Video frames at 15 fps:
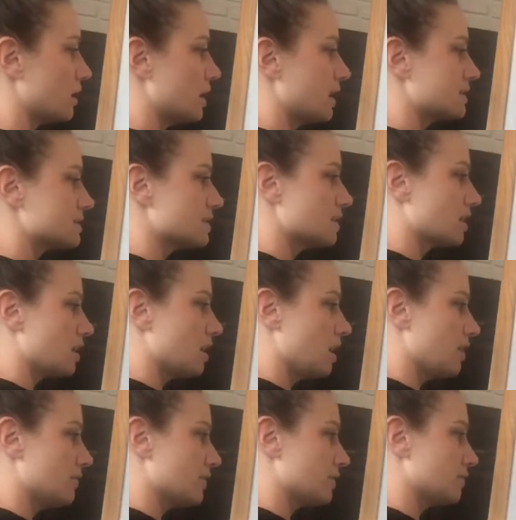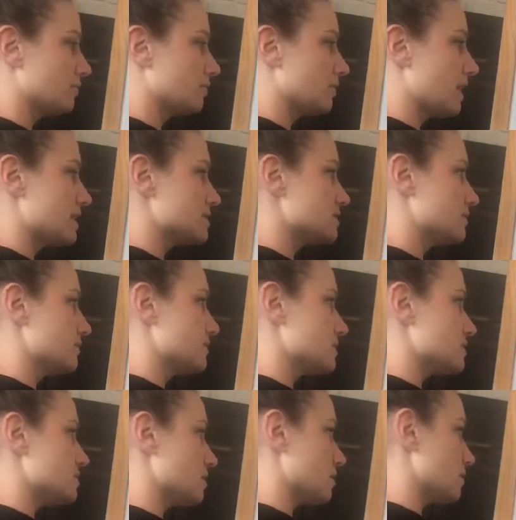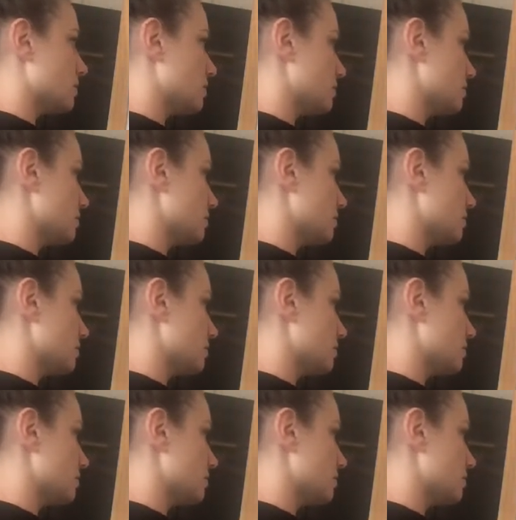it's going to cover the rest of the circle.